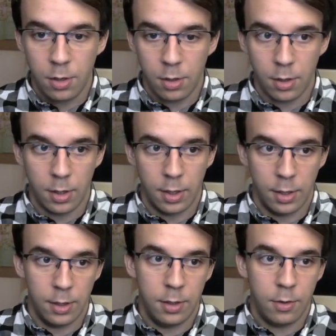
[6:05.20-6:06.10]

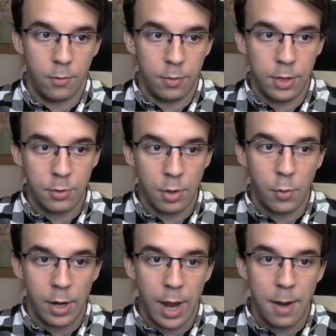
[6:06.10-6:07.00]
uh, that's why
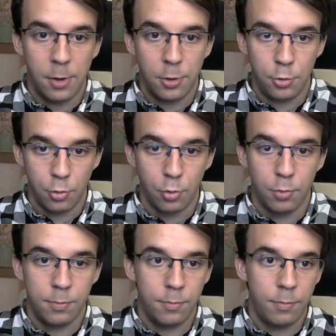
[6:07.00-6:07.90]
we're able to
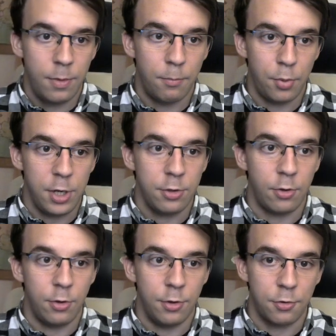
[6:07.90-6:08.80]
print
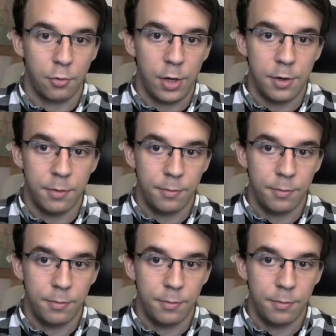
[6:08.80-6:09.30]
on the screen